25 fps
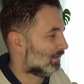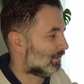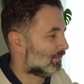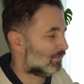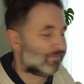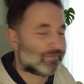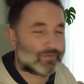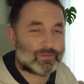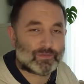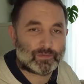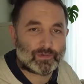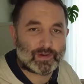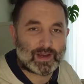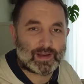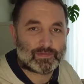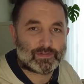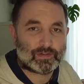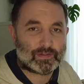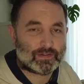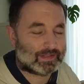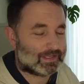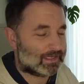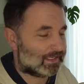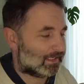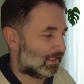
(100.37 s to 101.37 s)
photograph
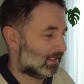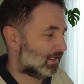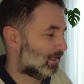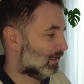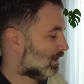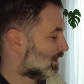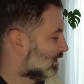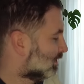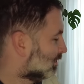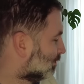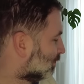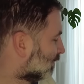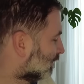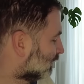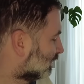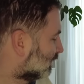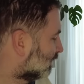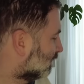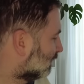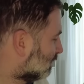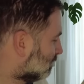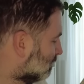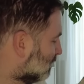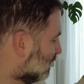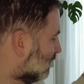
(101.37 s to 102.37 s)
you're taking. But
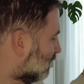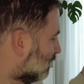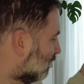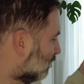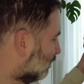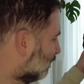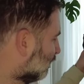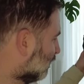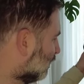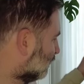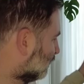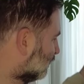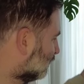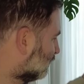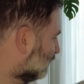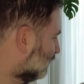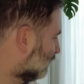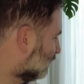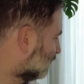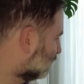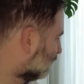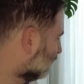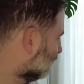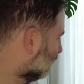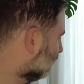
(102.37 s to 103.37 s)
the main advantage
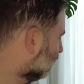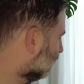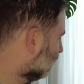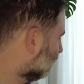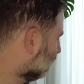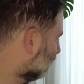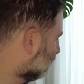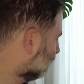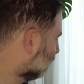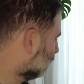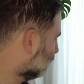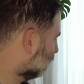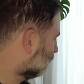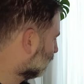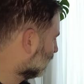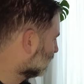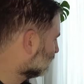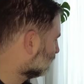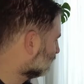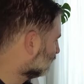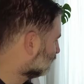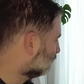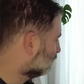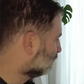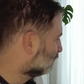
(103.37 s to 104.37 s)
is
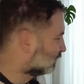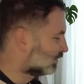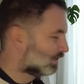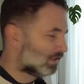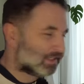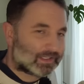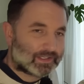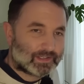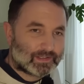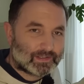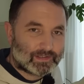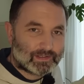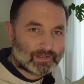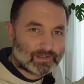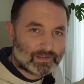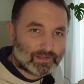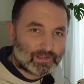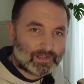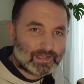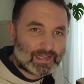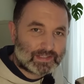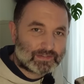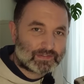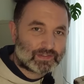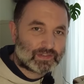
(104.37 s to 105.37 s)
when you're using
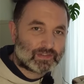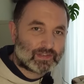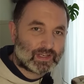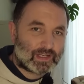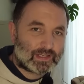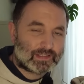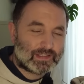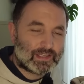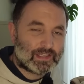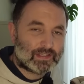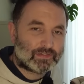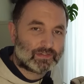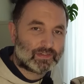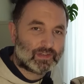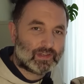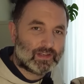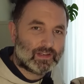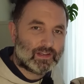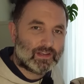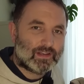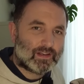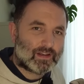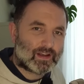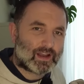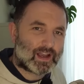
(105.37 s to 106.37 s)
lenses like this,
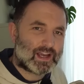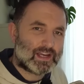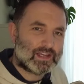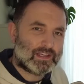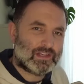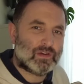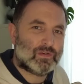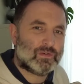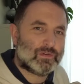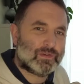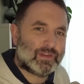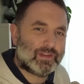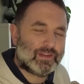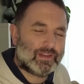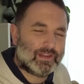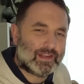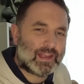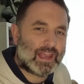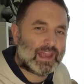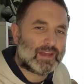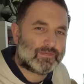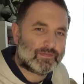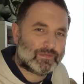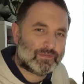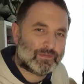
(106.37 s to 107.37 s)
I don't
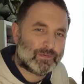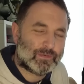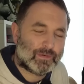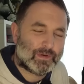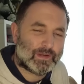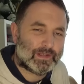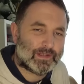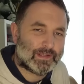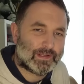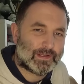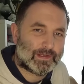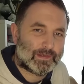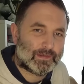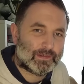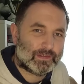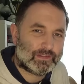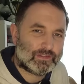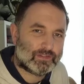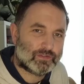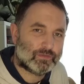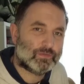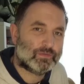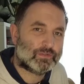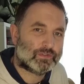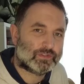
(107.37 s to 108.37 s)
have to
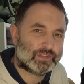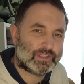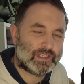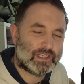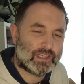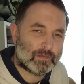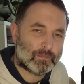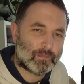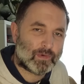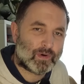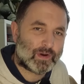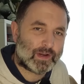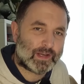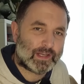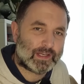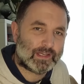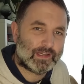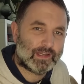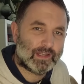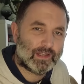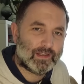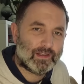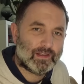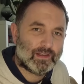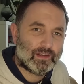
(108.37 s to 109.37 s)
choose in the morning
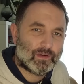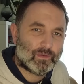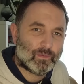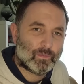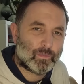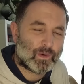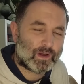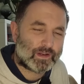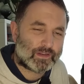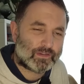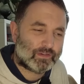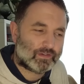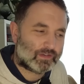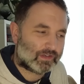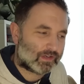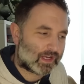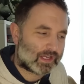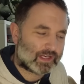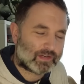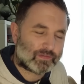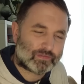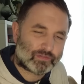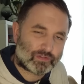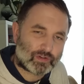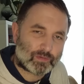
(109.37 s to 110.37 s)
what
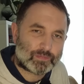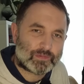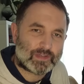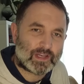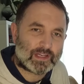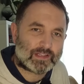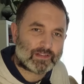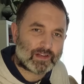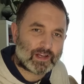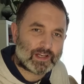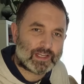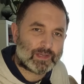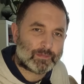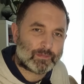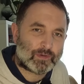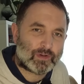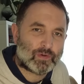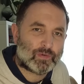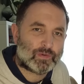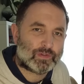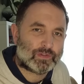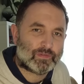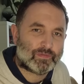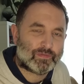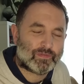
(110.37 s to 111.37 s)
kind of subject I am
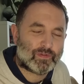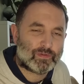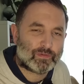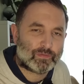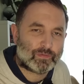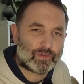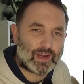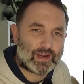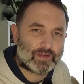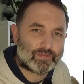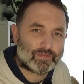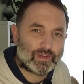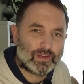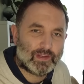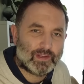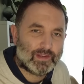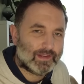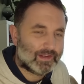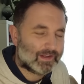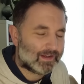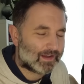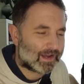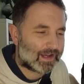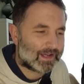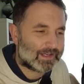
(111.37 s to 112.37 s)
going to photograph.
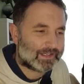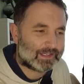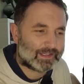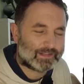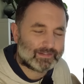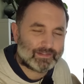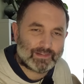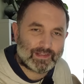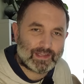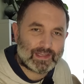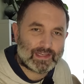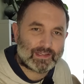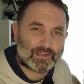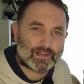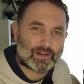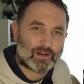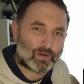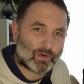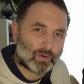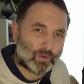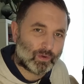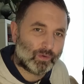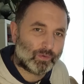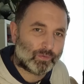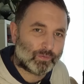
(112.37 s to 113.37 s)
I can take a
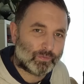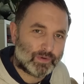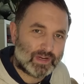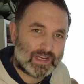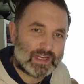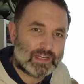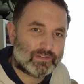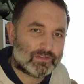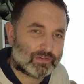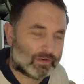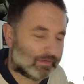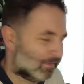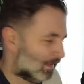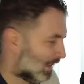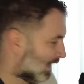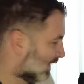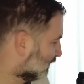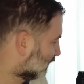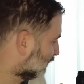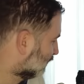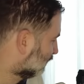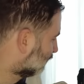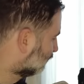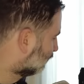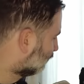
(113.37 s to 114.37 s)
whole range of
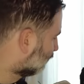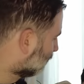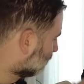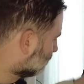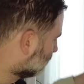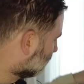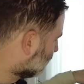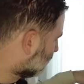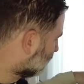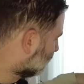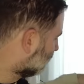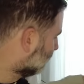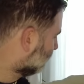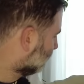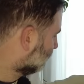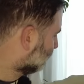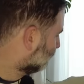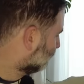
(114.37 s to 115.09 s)
lenses from my,